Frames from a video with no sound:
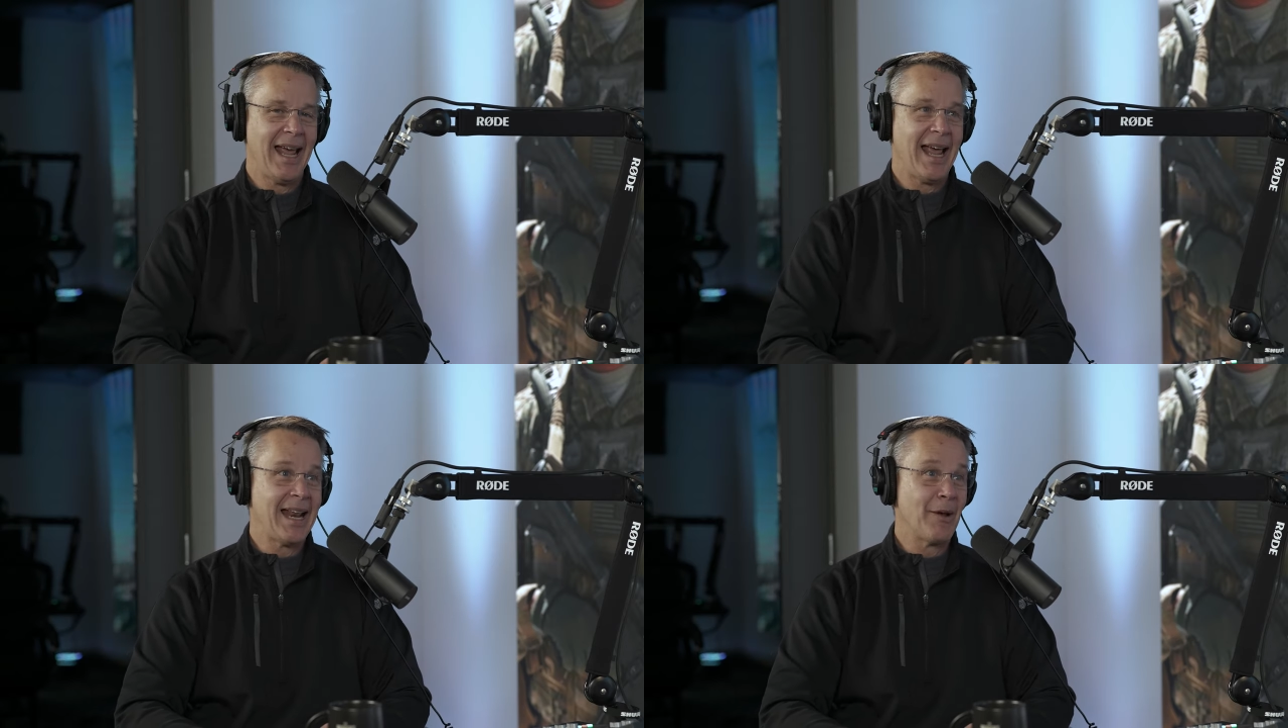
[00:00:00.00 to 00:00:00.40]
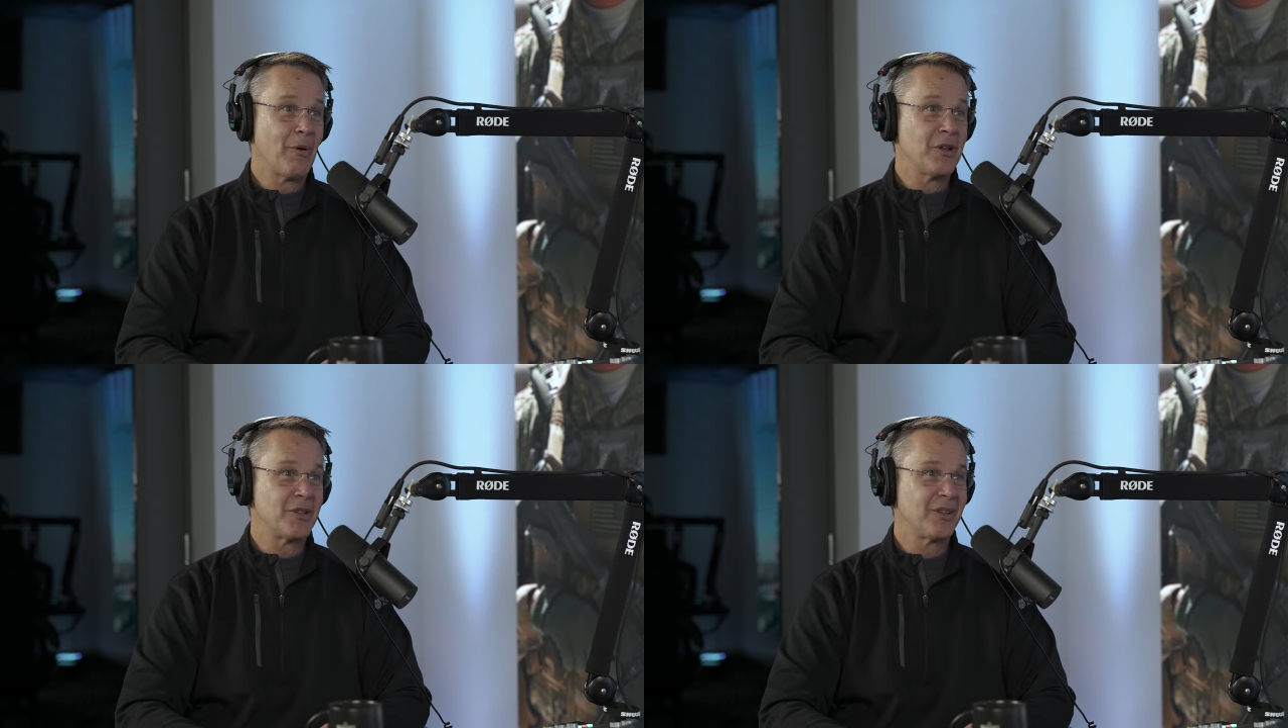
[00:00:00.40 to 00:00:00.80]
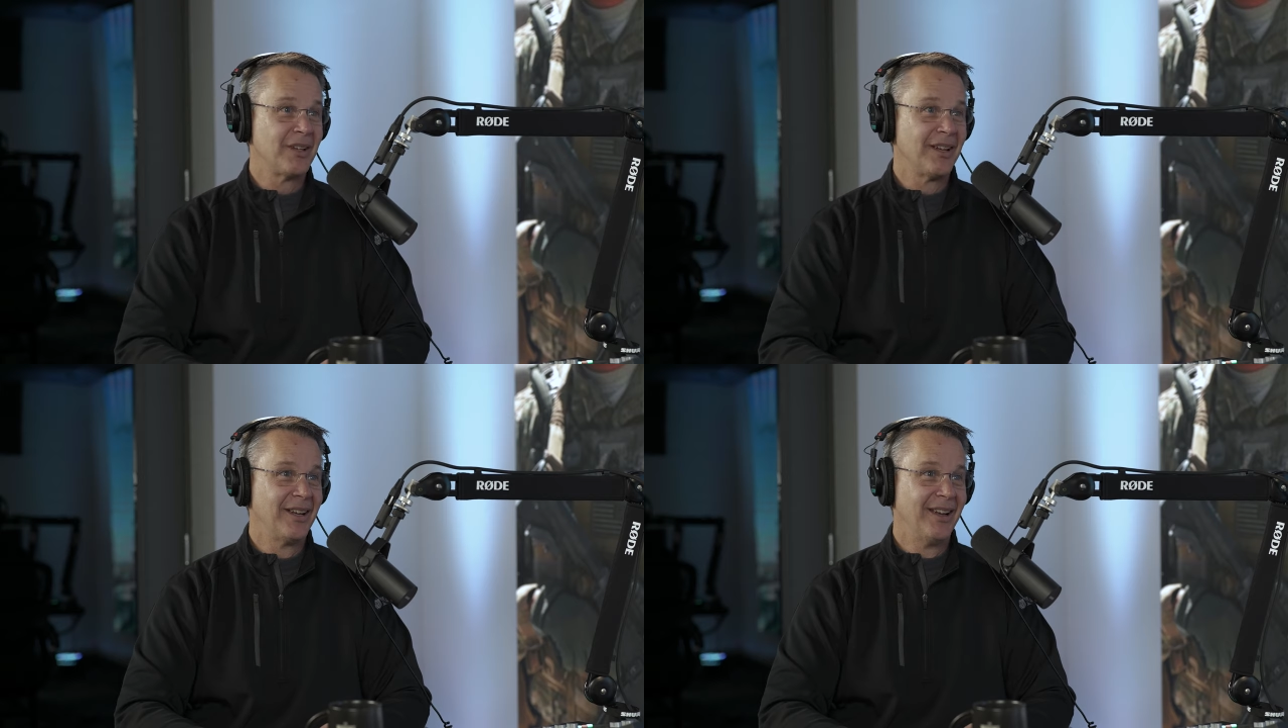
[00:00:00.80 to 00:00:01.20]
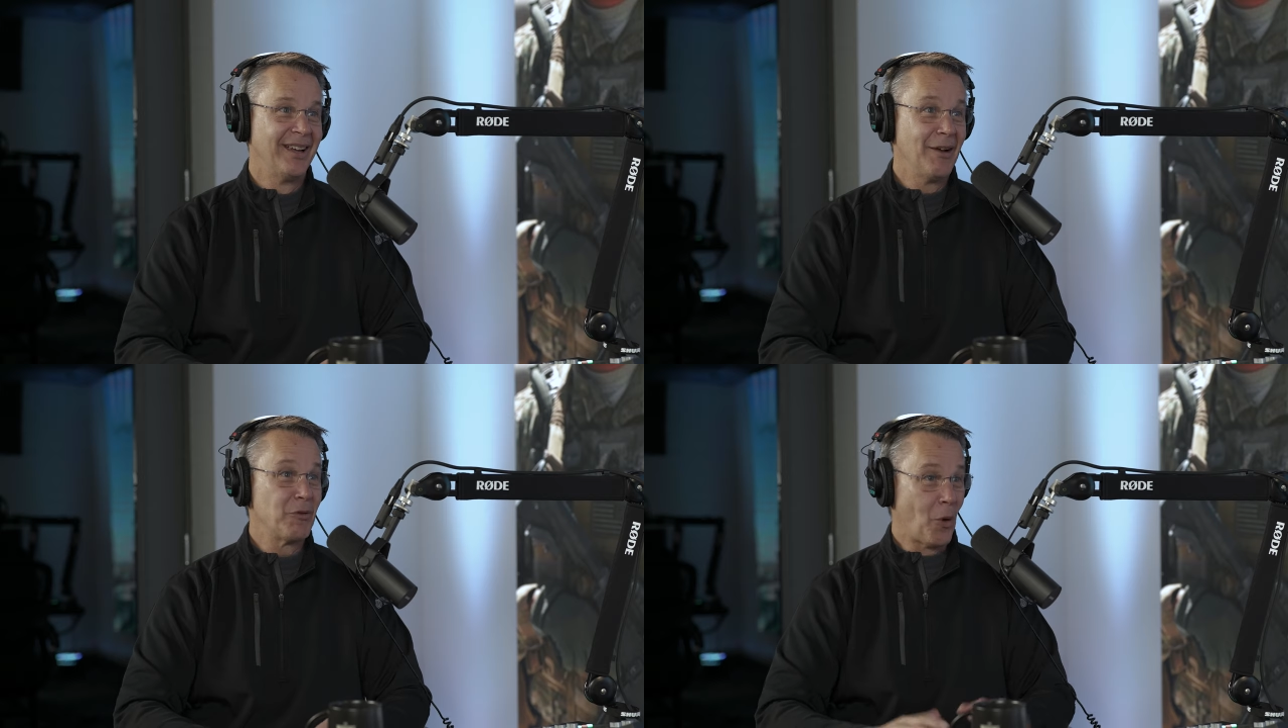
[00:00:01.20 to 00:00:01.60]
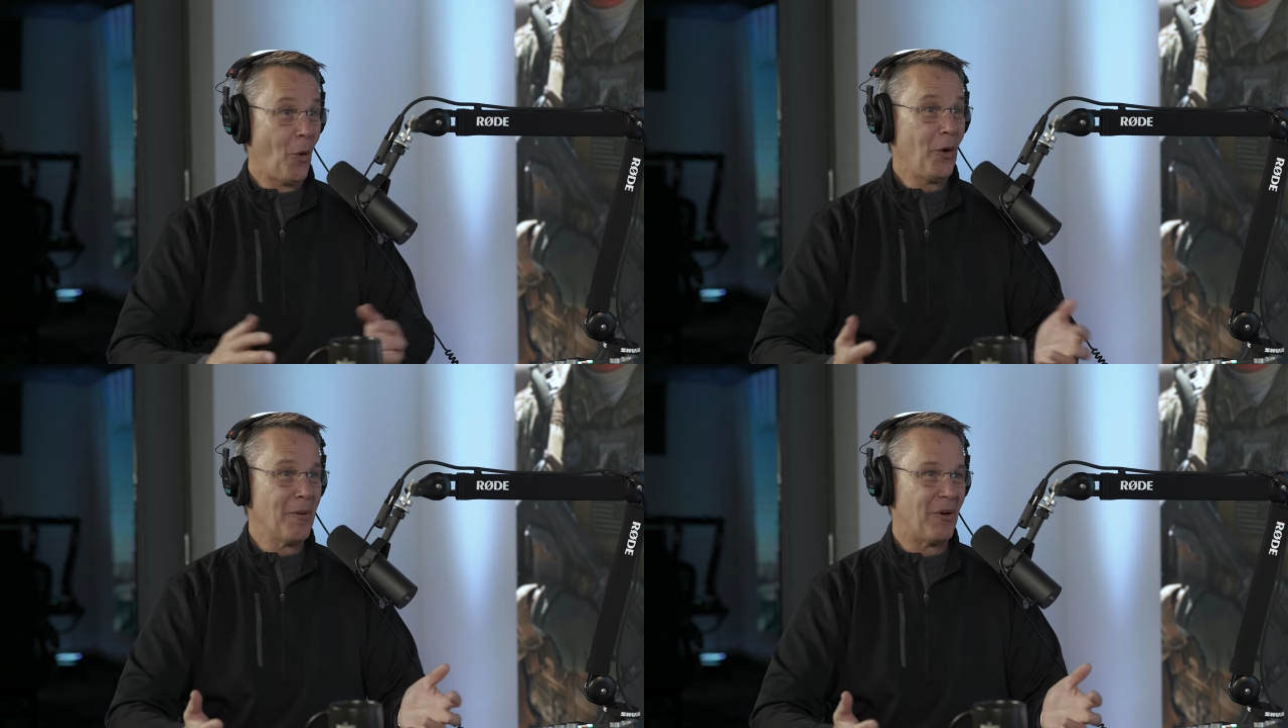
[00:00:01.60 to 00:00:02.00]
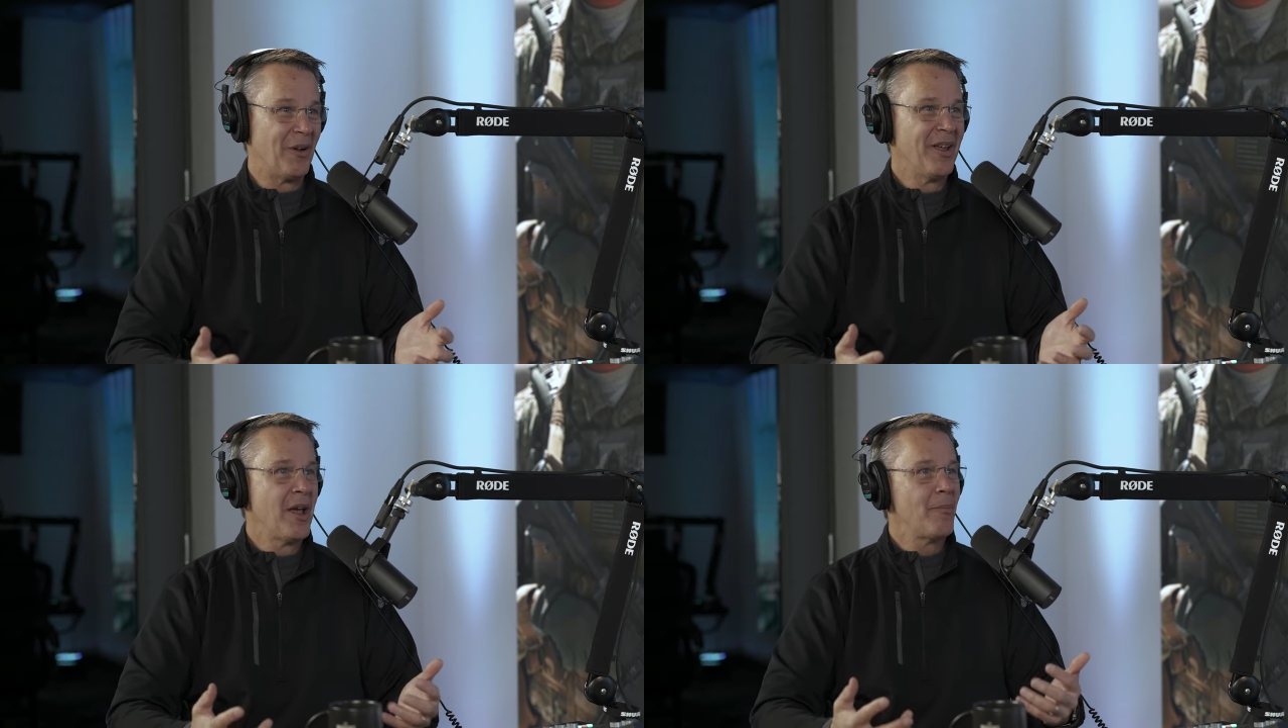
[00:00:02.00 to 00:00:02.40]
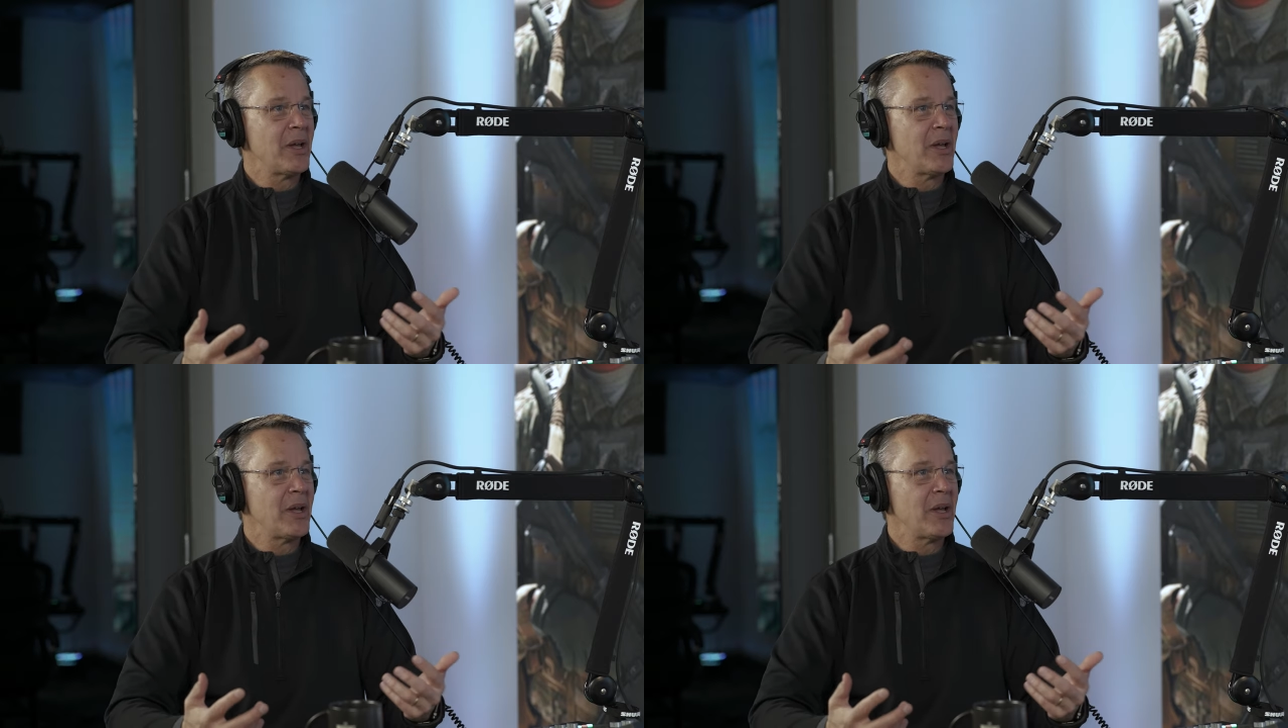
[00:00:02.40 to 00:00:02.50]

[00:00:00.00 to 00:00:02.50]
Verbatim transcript: And it was it was horrible.